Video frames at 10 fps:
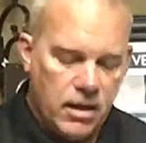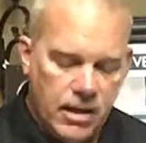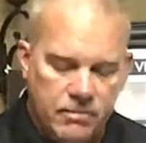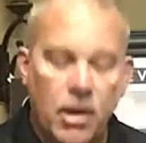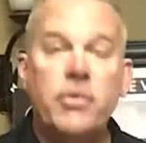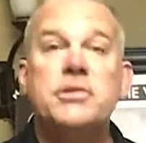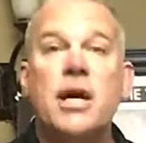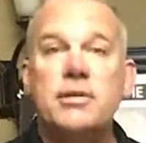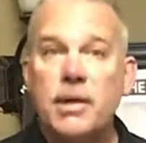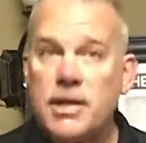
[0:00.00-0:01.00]
Then Bill, we
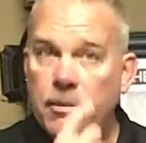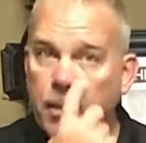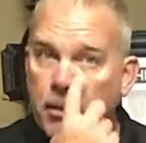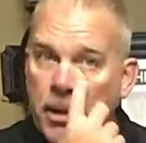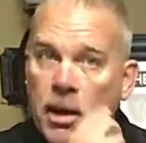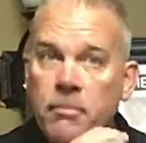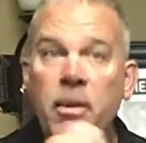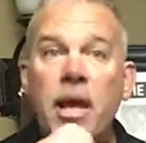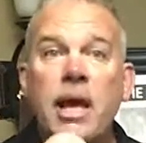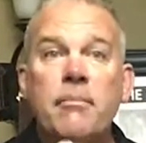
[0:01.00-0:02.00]
talked about that bubblegum
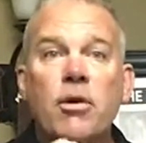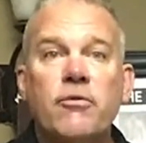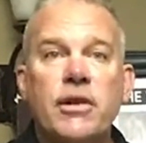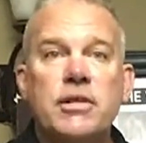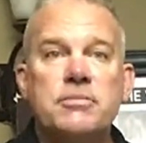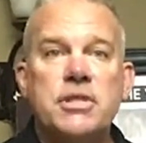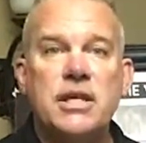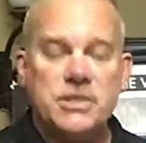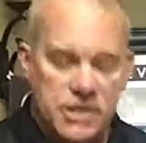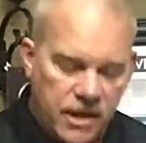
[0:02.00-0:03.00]
and burn victim
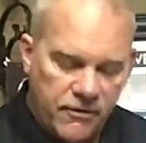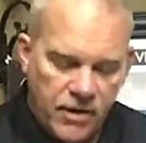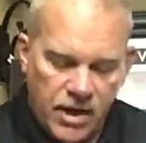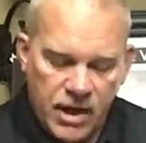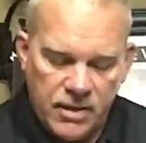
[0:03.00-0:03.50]
skin stuff.